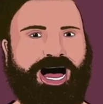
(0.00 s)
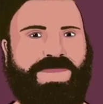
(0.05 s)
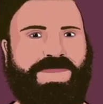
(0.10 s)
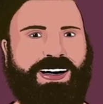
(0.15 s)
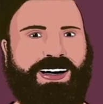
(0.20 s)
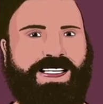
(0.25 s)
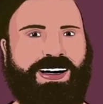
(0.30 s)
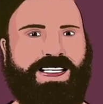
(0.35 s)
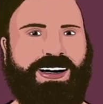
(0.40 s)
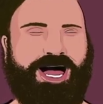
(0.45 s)
something
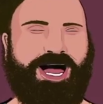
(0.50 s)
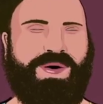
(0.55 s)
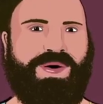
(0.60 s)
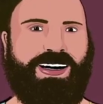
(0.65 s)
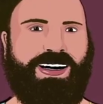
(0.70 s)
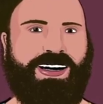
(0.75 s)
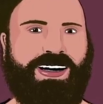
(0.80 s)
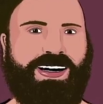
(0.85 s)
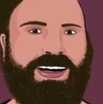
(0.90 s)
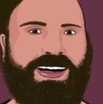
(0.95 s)
you didn't
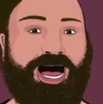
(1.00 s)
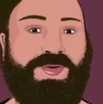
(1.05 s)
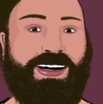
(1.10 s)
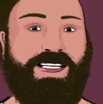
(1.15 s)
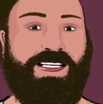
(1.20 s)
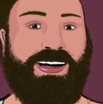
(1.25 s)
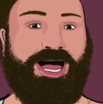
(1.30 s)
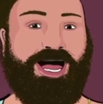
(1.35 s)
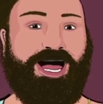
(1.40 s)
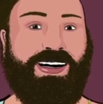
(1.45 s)
know I was
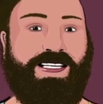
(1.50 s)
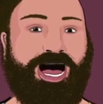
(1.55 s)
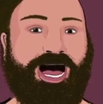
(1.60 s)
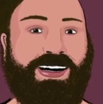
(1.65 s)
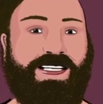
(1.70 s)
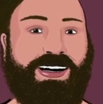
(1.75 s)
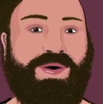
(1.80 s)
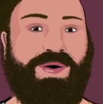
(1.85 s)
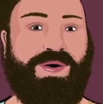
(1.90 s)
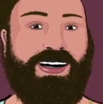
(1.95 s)
a child
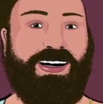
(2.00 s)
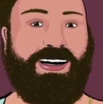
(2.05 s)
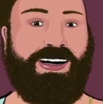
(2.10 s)
actor.